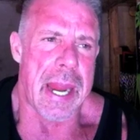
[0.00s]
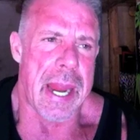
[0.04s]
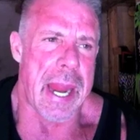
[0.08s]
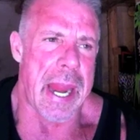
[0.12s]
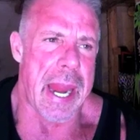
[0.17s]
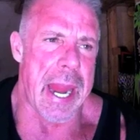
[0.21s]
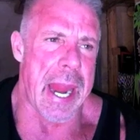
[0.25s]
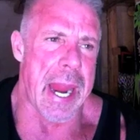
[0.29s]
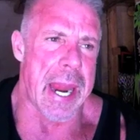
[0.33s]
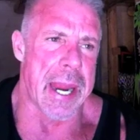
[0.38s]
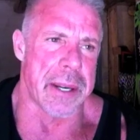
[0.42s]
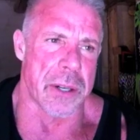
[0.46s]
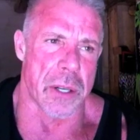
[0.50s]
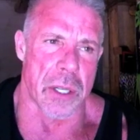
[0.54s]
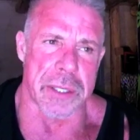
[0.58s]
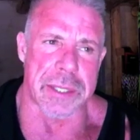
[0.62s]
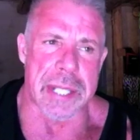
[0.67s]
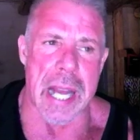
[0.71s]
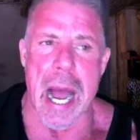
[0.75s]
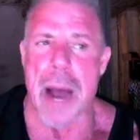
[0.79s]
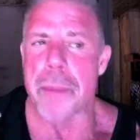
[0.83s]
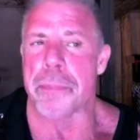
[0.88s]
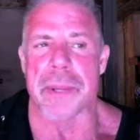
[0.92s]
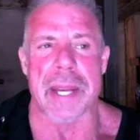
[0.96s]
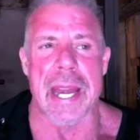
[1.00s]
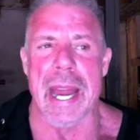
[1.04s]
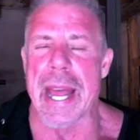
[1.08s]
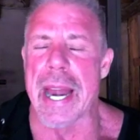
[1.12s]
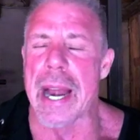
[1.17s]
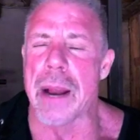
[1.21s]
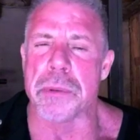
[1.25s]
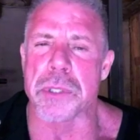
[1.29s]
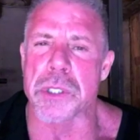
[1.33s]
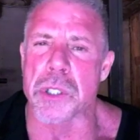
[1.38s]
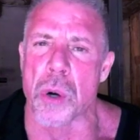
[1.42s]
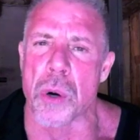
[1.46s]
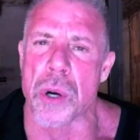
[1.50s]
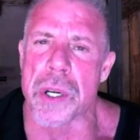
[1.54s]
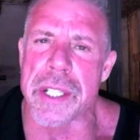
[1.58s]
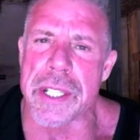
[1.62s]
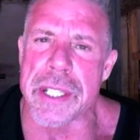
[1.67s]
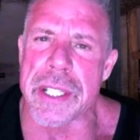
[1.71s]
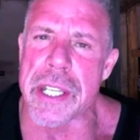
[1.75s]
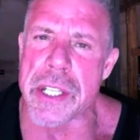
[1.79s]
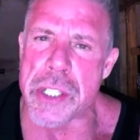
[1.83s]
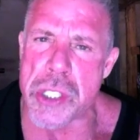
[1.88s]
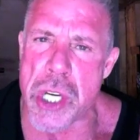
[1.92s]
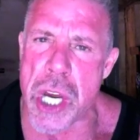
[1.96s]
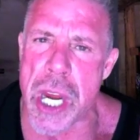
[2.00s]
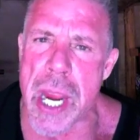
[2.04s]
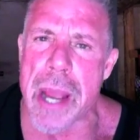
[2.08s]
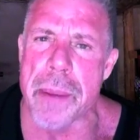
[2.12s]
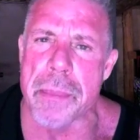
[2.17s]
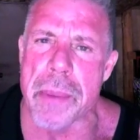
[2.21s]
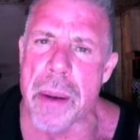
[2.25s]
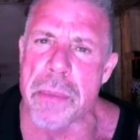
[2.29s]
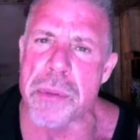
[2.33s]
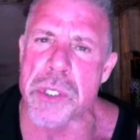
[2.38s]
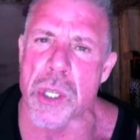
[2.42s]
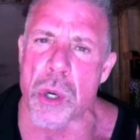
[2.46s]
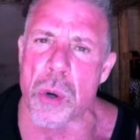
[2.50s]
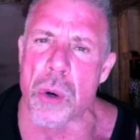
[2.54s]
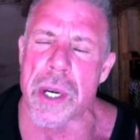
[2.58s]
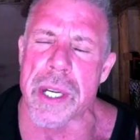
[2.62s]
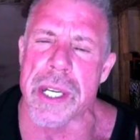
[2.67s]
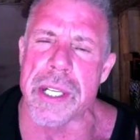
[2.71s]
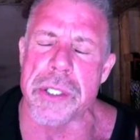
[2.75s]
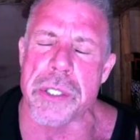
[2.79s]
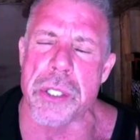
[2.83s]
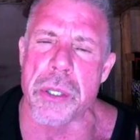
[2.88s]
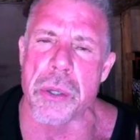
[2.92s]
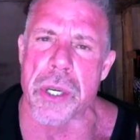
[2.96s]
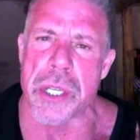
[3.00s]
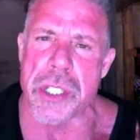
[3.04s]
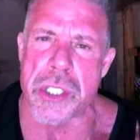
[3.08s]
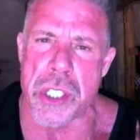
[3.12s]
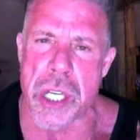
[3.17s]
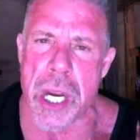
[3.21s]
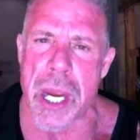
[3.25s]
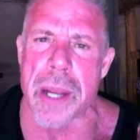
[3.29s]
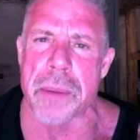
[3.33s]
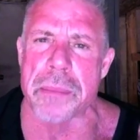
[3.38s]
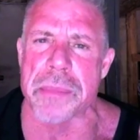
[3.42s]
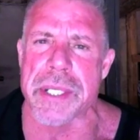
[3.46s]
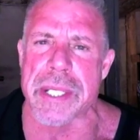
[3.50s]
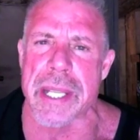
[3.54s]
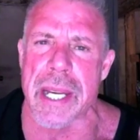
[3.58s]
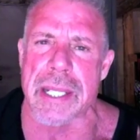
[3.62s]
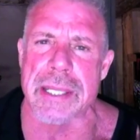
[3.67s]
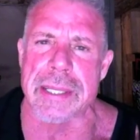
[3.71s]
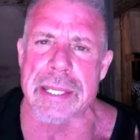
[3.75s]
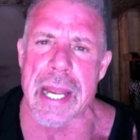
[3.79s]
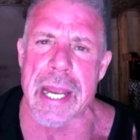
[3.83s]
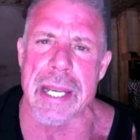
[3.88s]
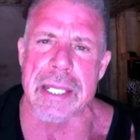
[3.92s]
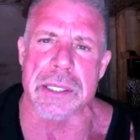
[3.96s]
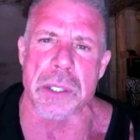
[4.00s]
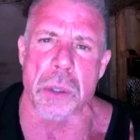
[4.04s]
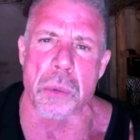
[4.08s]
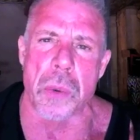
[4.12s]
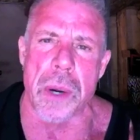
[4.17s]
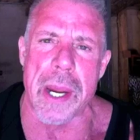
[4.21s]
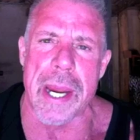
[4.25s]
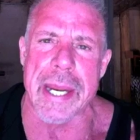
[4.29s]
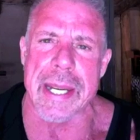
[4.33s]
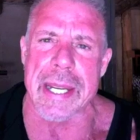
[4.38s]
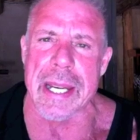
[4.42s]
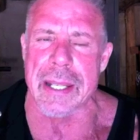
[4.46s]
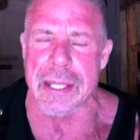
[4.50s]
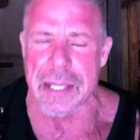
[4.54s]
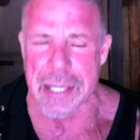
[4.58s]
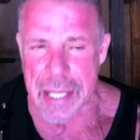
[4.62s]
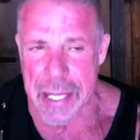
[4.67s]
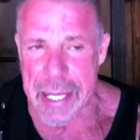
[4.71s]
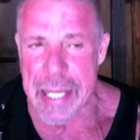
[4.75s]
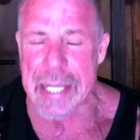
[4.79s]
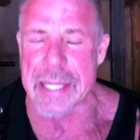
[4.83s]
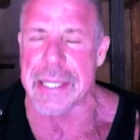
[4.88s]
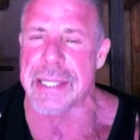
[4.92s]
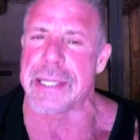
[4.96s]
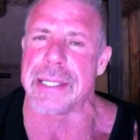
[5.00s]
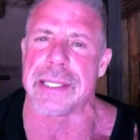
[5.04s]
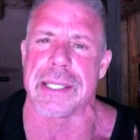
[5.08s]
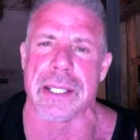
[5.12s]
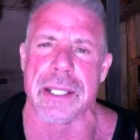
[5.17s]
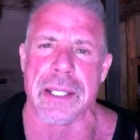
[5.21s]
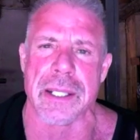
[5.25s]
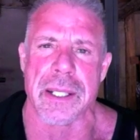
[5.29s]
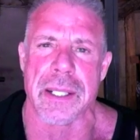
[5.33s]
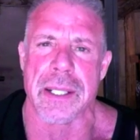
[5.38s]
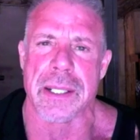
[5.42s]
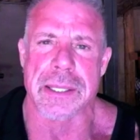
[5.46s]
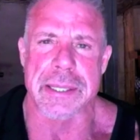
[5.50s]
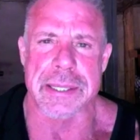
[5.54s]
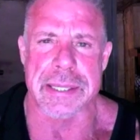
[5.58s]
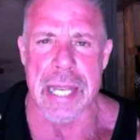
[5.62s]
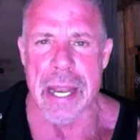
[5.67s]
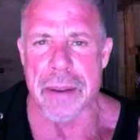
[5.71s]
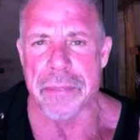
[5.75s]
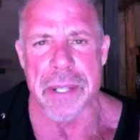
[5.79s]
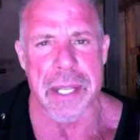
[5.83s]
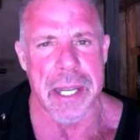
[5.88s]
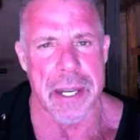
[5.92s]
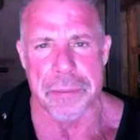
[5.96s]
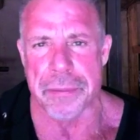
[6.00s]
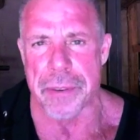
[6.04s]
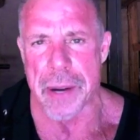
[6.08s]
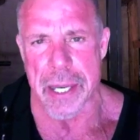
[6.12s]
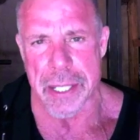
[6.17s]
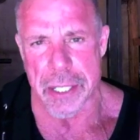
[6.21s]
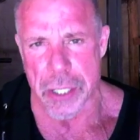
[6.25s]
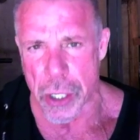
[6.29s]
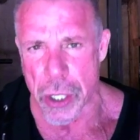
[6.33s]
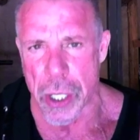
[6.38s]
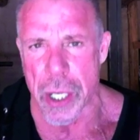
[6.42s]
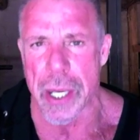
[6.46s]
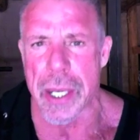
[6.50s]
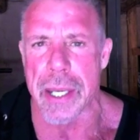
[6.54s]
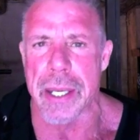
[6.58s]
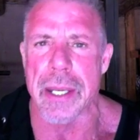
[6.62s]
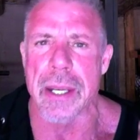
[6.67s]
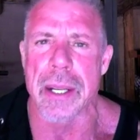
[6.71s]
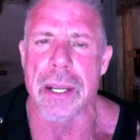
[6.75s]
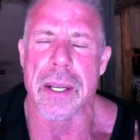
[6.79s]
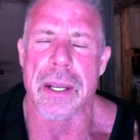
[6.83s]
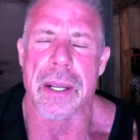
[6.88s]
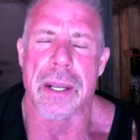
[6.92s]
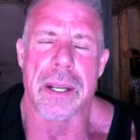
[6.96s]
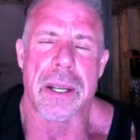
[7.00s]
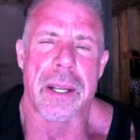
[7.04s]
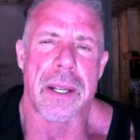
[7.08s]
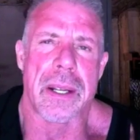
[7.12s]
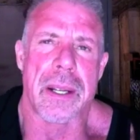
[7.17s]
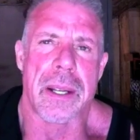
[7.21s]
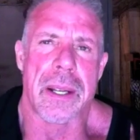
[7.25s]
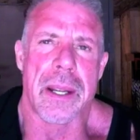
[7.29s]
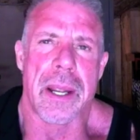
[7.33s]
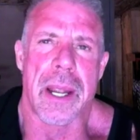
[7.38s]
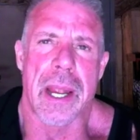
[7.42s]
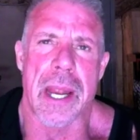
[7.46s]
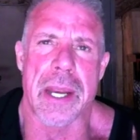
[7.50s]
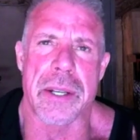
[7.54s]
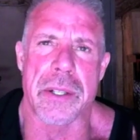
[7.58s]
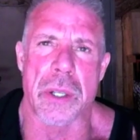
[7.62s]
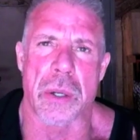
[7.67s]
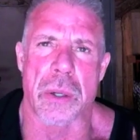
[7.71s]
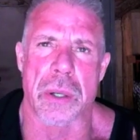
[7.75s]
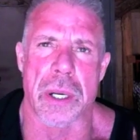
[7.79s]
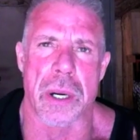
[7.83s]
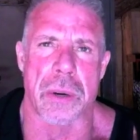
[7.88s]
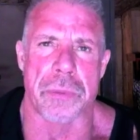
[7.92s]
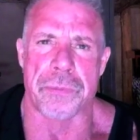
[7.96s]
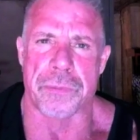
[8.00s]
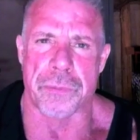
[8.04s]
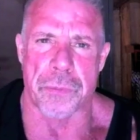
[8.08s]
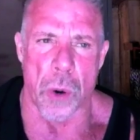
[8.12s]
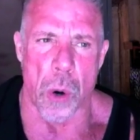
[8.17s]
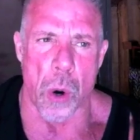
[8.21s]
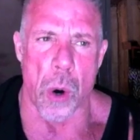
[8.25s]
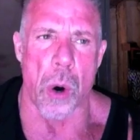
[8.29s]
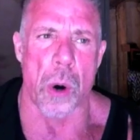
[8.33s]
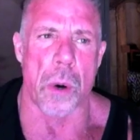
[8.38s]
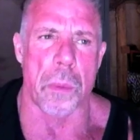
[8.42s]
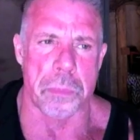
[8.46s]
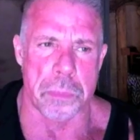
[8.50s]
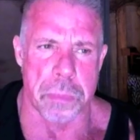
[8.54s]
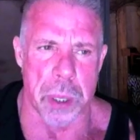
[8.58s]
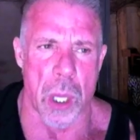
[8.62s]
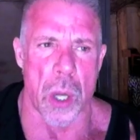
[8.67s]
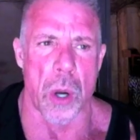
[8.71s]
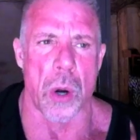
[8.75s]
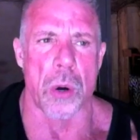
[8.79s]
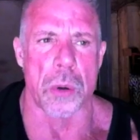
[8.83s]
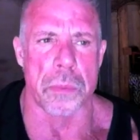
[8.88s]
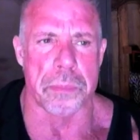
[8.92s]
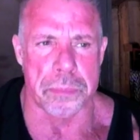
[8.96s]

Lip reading: And on top of that, I was going to the gym. I was going into a gym 6 days a week, at least 7 if I could, and doing a full-blown